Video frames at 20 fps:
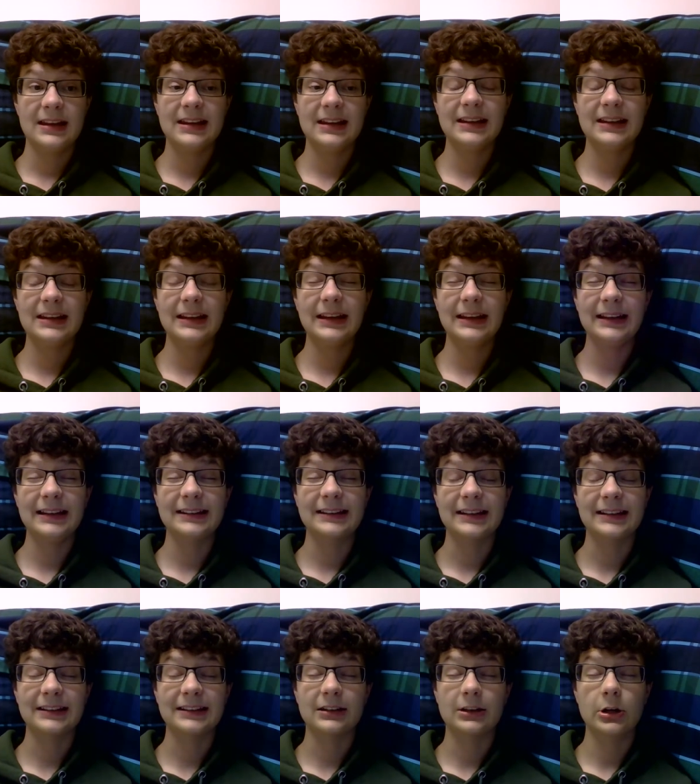He is
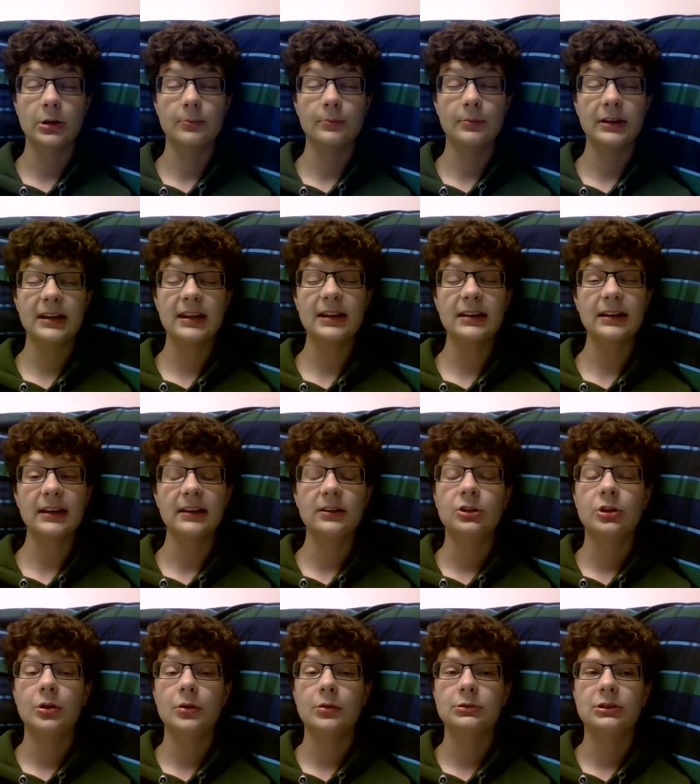a complete
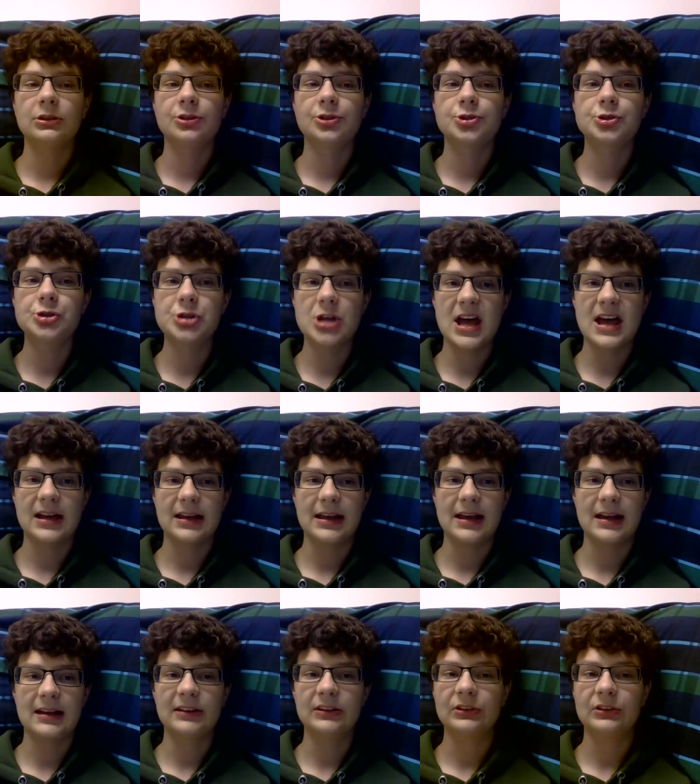and total
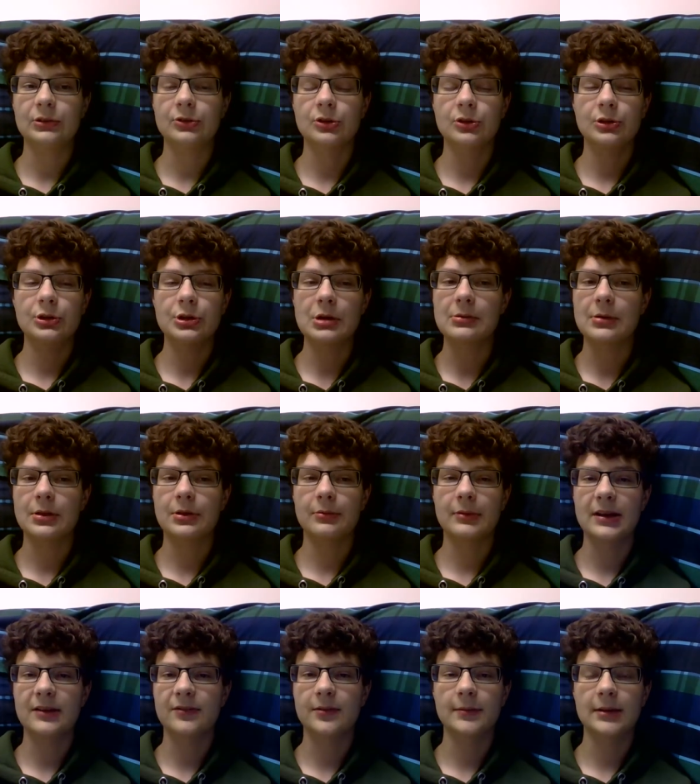jackass. There's no other
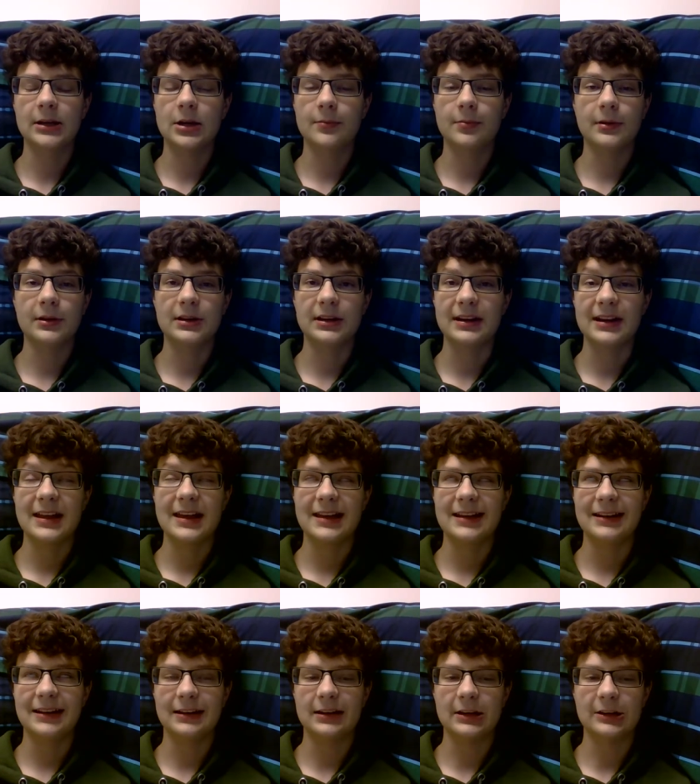way for me to put it
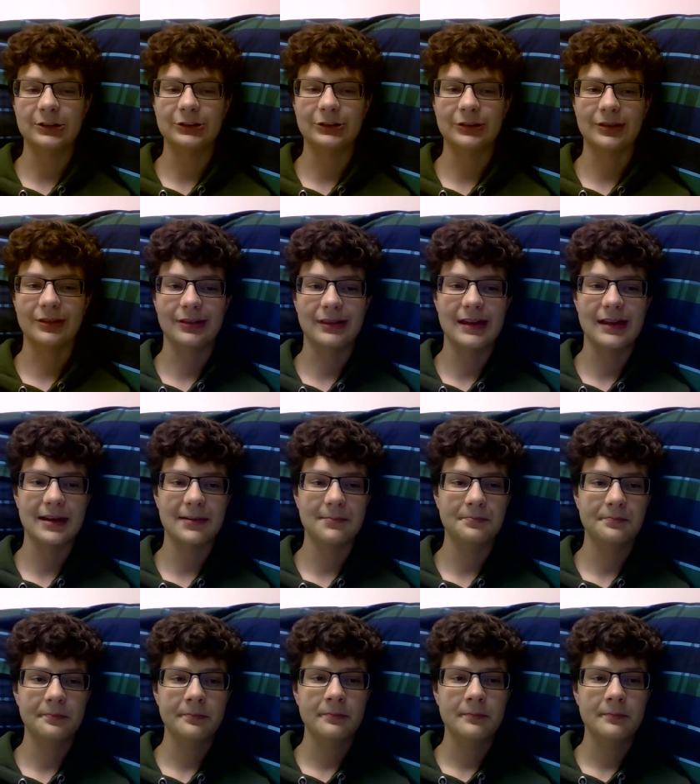any nicer than that.